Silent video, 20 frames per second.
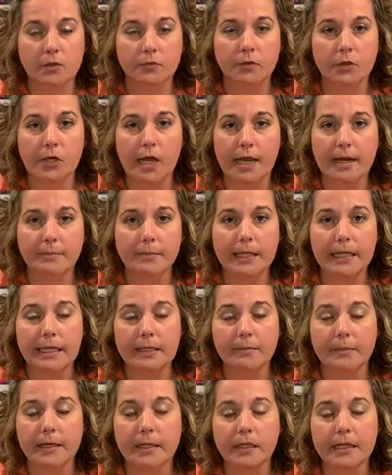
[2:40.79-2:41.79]
So if you're not on my
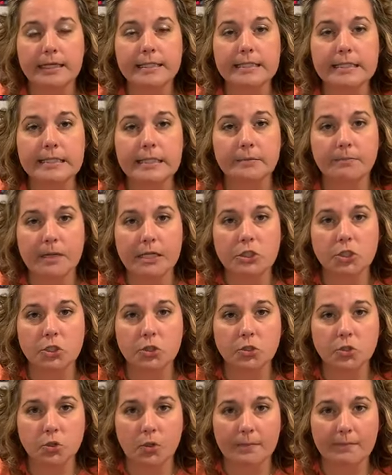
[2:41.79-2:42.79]
email list, make sure
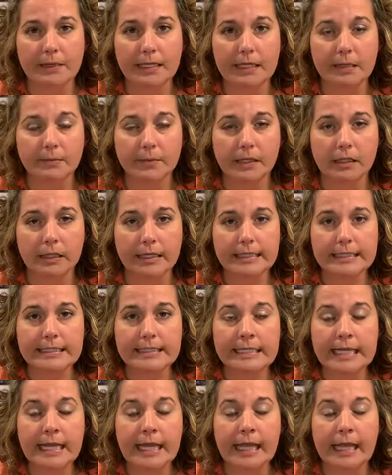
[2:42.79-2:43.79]
you join my email list
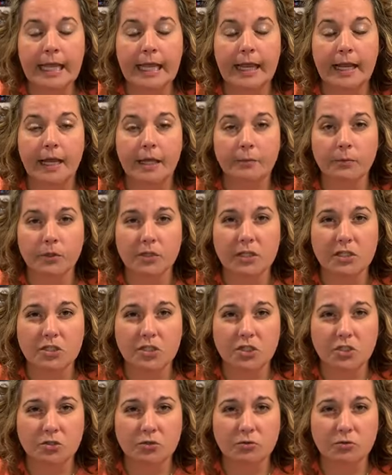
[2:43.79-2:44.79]
and I will
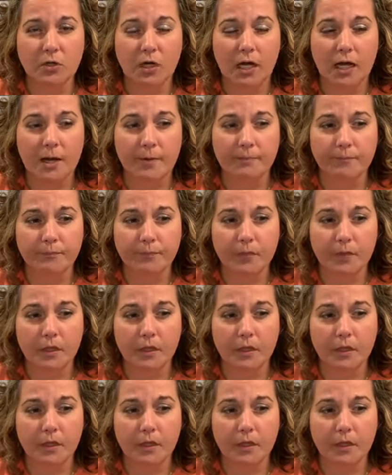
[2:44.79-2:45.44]
get you um,